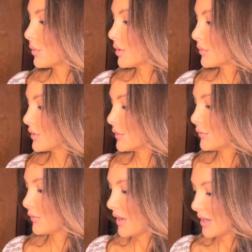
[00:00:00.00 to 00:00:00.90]
go too
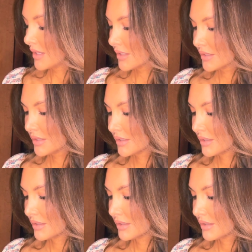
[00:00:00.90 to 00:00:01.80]

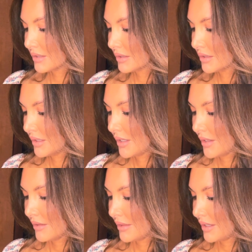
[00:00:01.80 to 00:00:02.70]
fast,
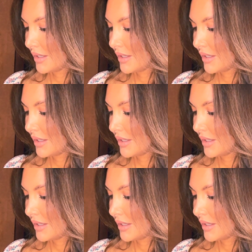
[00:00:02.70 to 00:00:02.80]
then